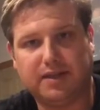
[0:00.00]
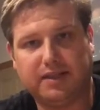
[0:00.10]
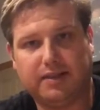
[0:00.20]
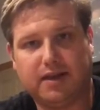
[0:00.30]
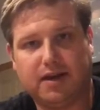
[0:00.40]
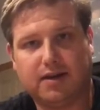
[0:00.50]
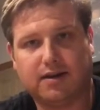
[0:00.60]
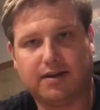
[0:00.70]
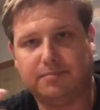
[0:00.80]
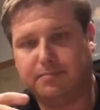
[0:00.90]
it in
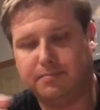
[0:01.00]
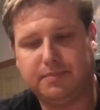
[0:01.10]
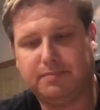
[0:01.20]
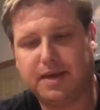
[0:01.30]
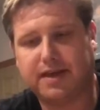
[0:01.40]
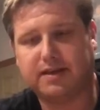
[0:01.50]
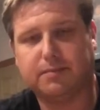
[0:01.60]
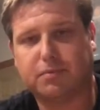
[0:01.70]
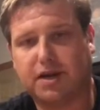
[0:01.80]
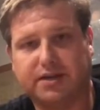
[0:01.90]
there and pack it up right.